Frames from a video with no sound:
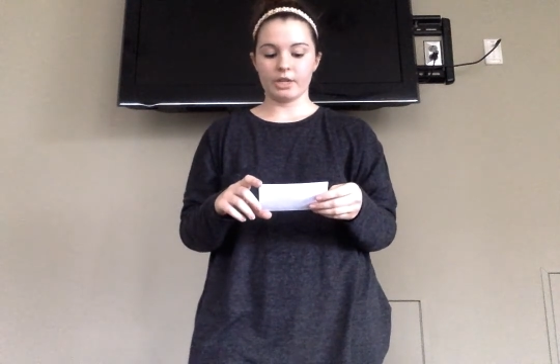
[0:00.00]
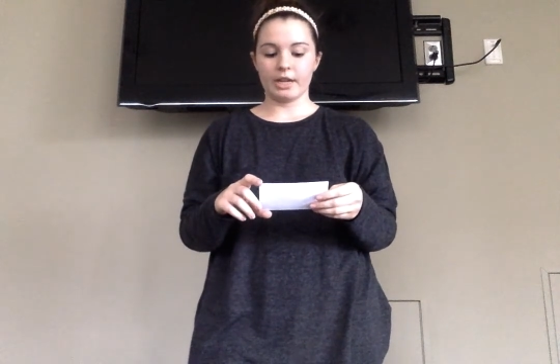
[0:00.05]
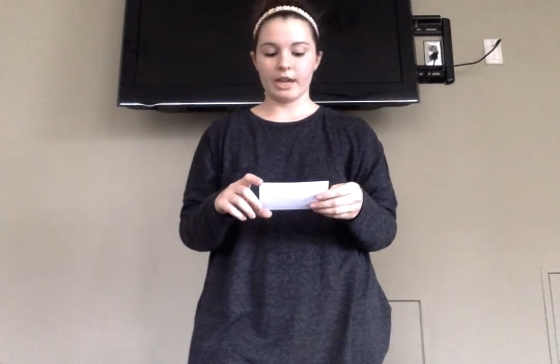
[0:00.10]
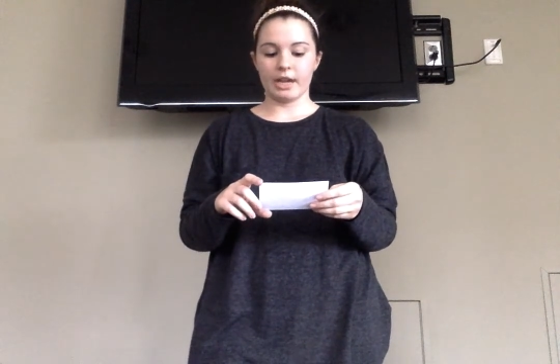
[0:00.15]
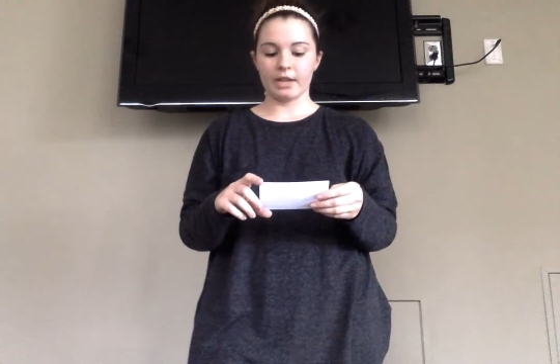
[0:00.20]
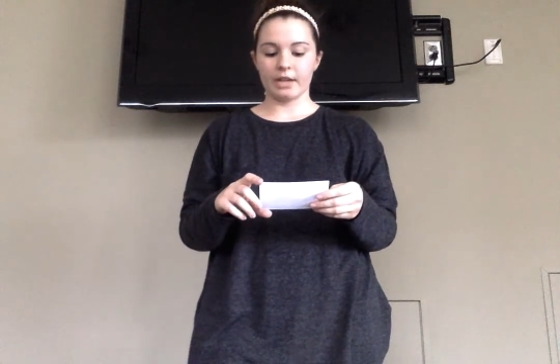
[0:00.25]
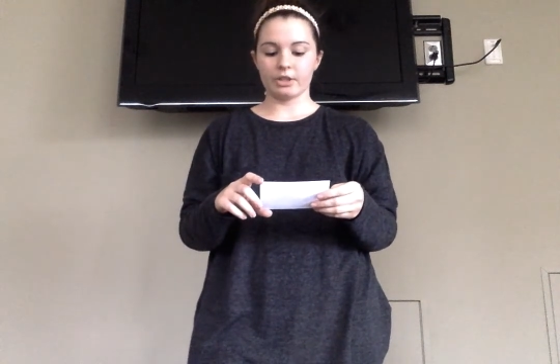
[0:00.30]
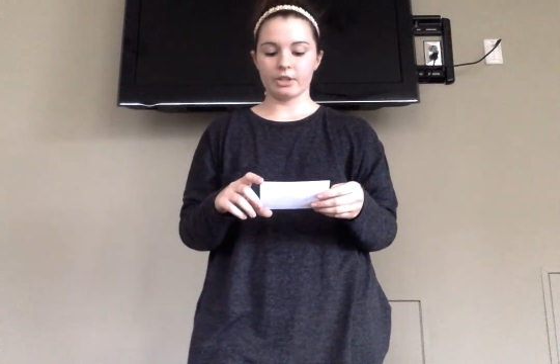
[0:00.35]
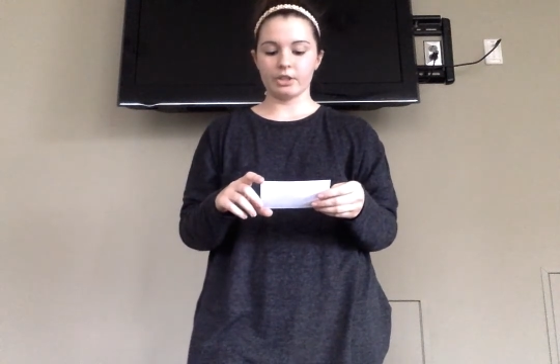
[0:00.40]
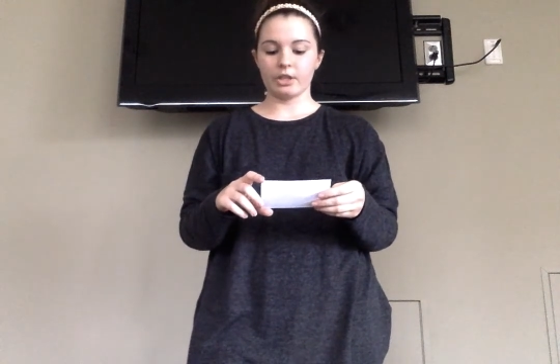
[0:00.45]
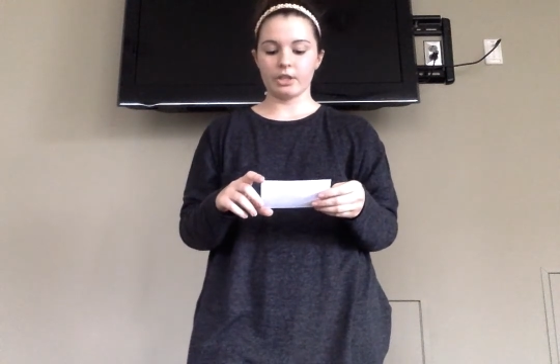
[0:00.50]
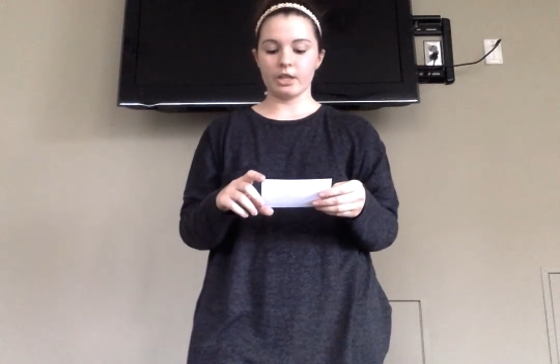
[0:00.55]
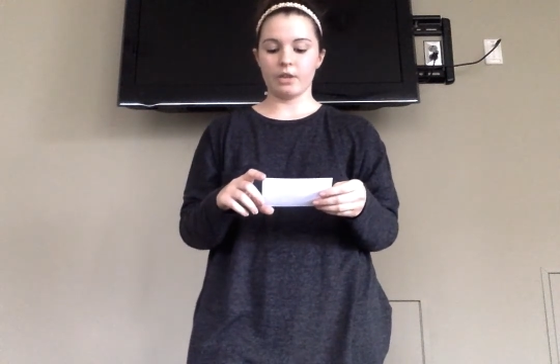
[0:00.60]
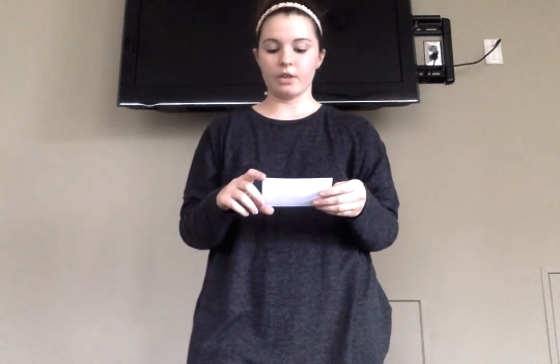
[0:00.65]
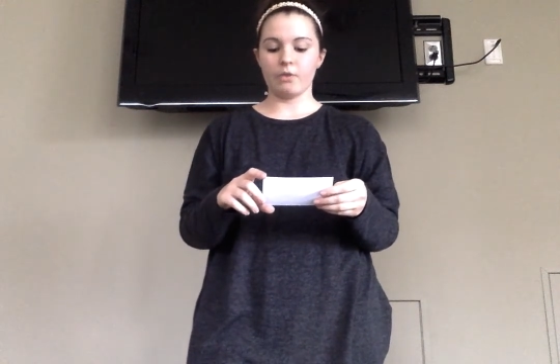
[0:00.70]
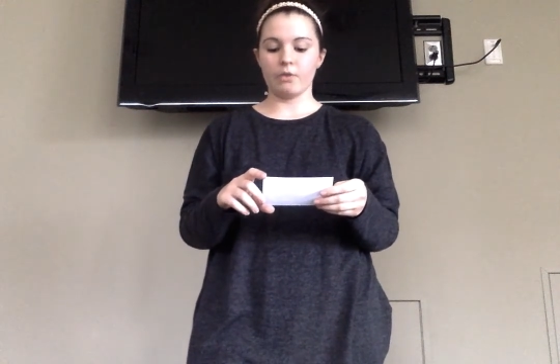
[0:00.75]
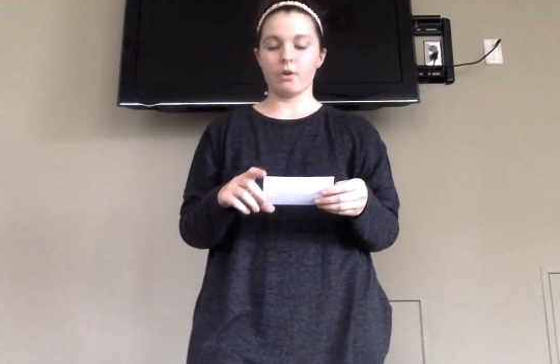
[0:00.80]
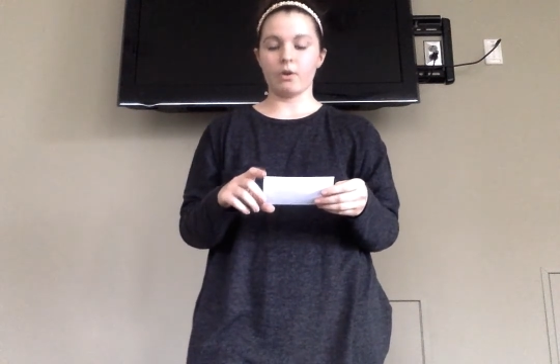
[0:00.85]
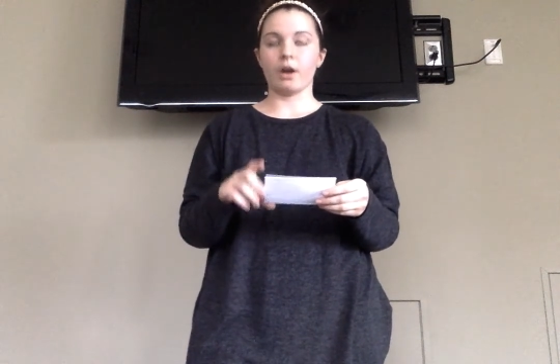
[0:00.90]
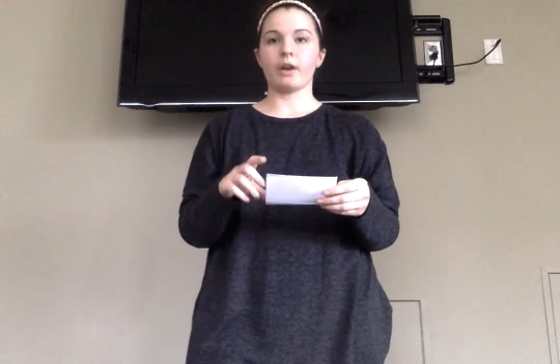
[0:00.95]
actually,
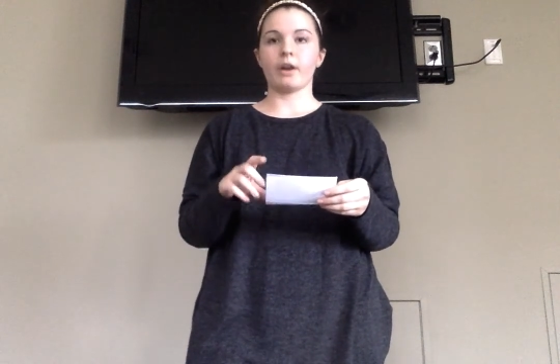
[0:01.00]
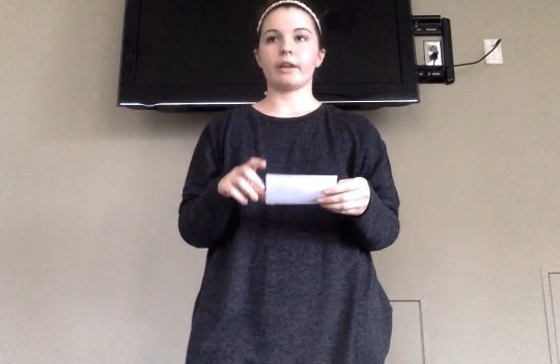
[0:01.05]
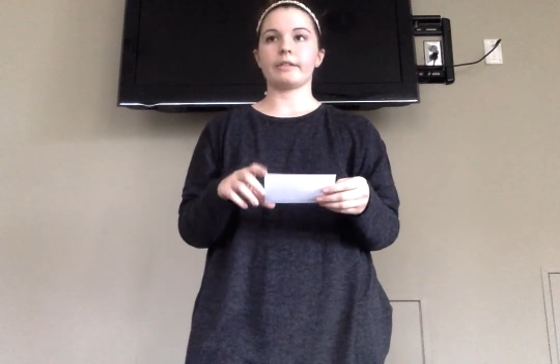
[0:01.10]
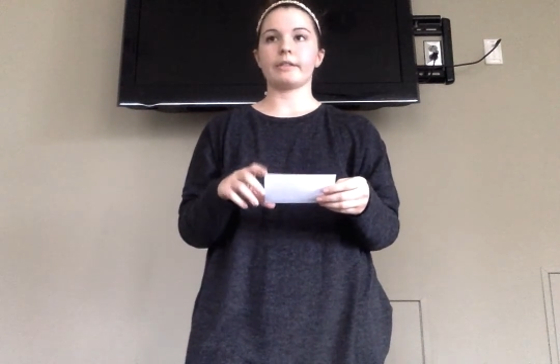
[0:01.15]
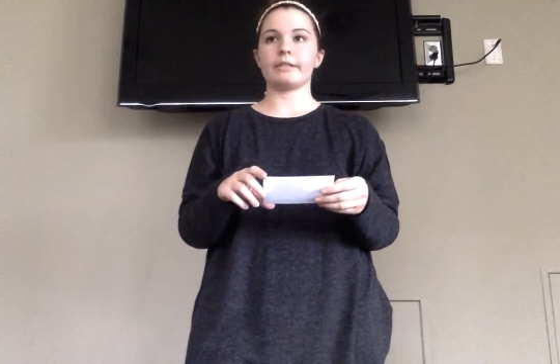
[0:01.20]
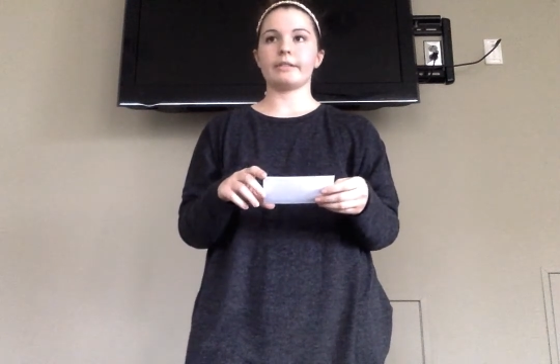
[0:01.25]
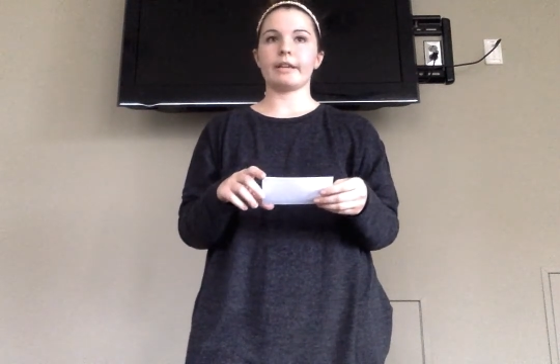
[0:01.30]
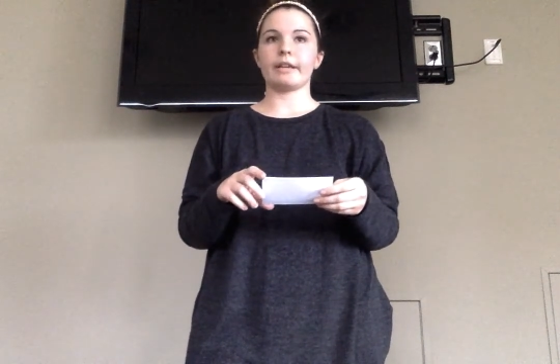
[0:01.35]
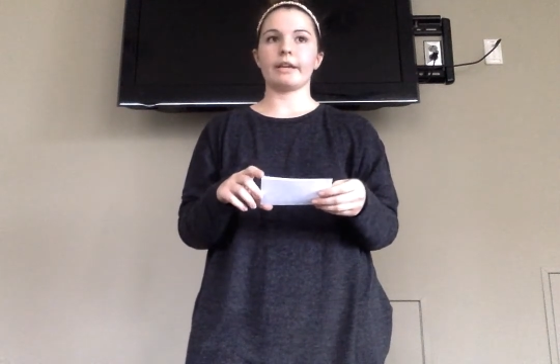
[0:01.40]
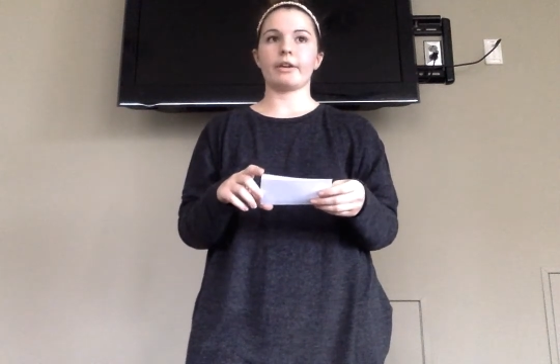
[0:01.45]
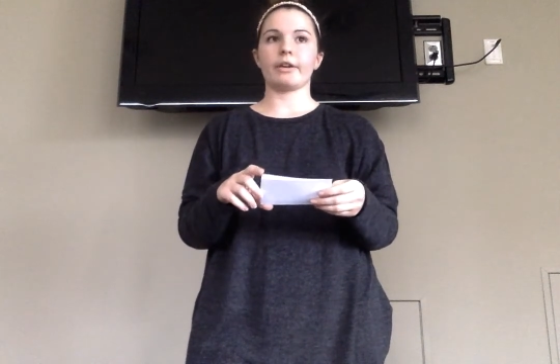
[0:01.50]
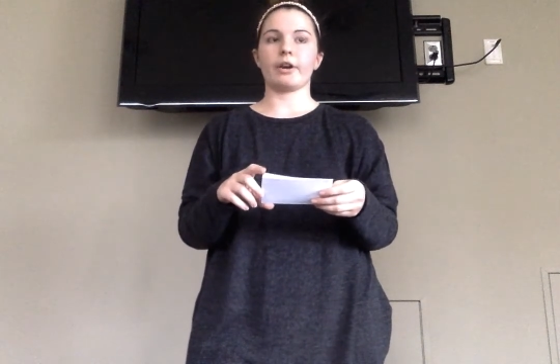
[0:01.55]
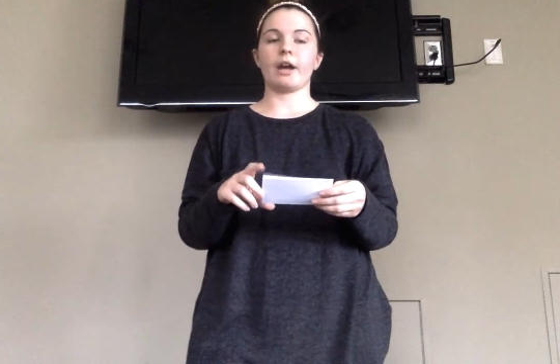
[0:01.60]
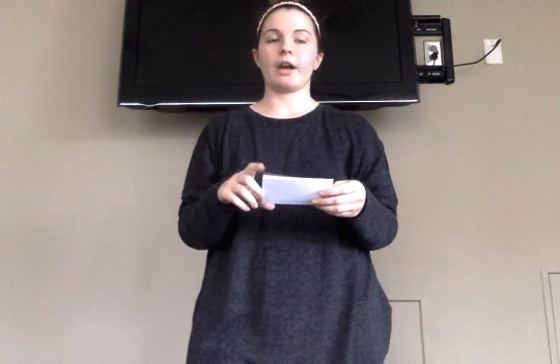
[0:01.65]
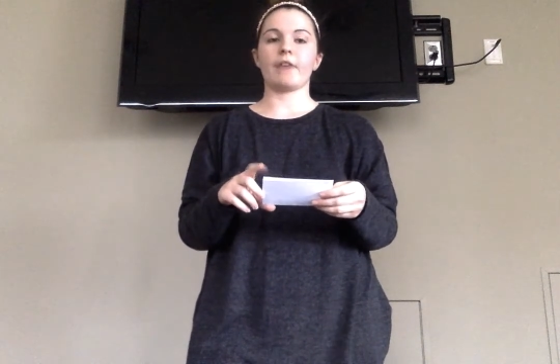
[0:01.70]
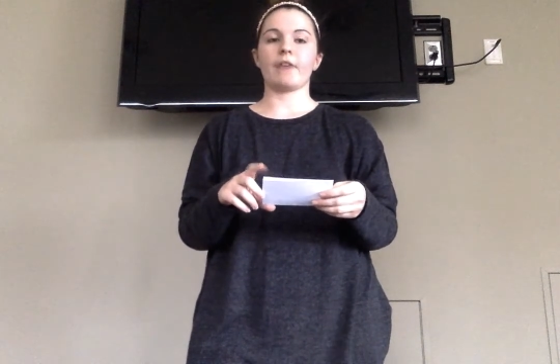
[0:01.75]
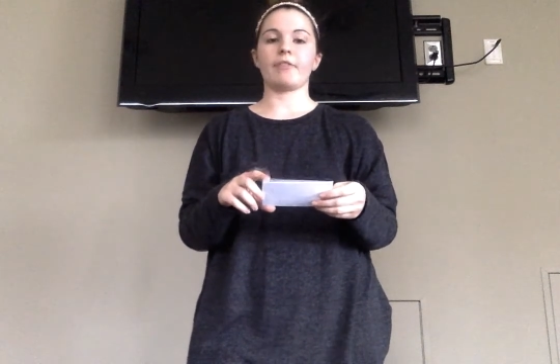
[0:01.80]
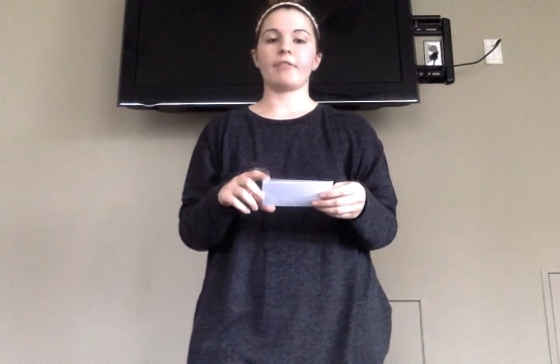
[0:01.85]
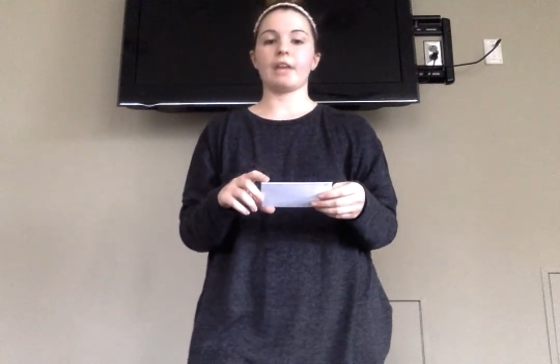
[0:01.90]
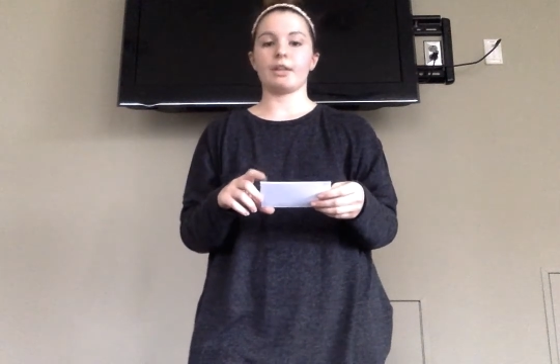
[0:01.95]
who are sick or
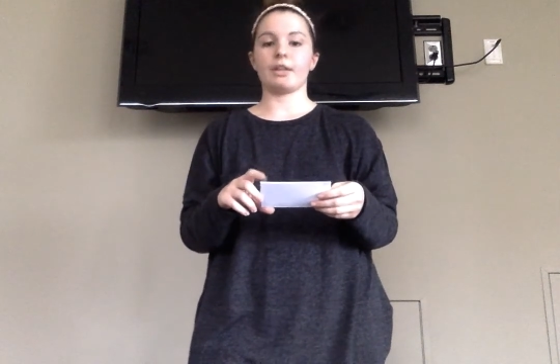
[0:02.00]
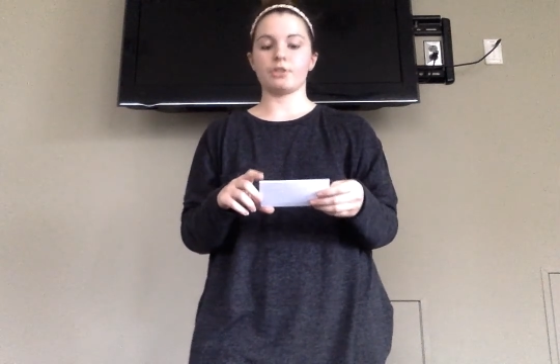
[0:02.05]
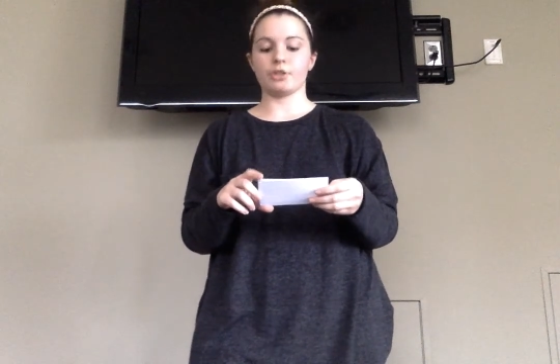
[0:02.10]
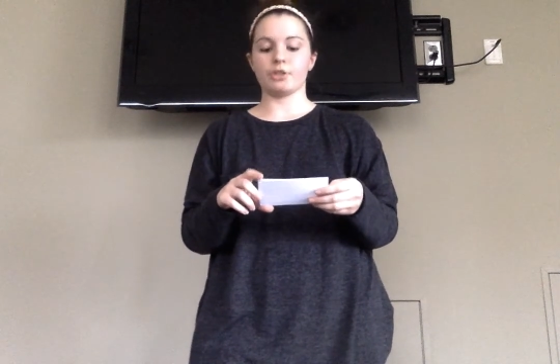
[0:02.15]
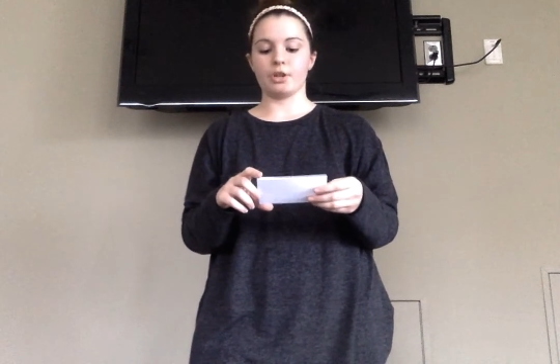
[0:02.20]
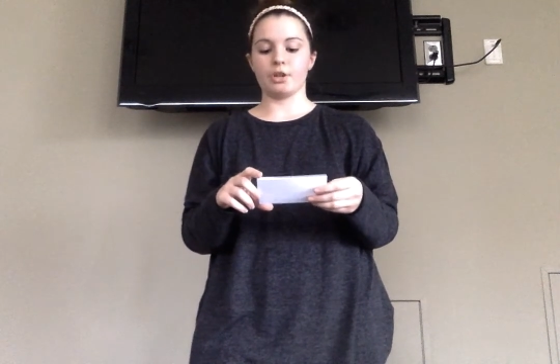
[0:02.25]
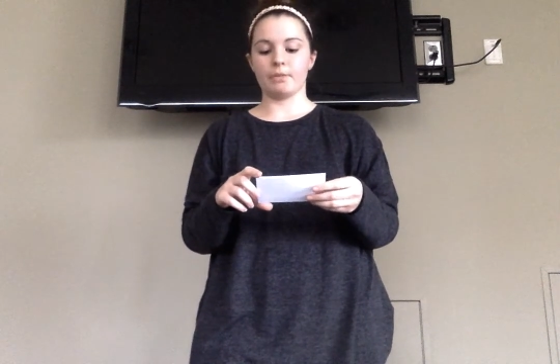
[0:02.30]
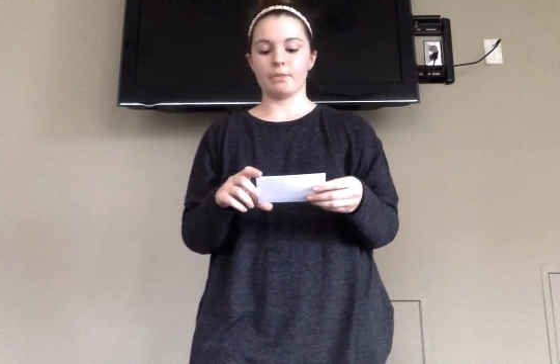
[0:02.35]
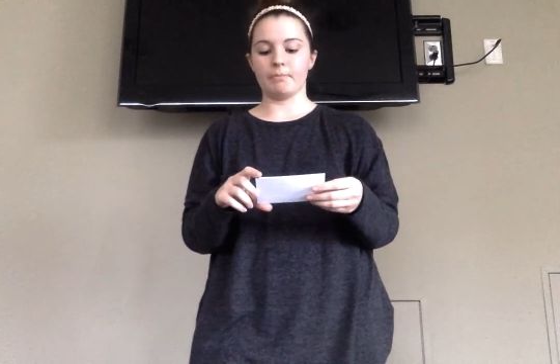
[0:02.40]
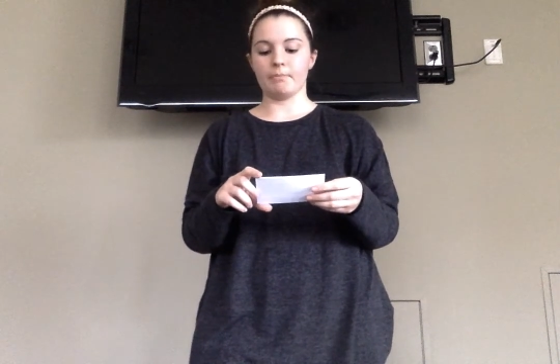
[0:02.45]
have cancer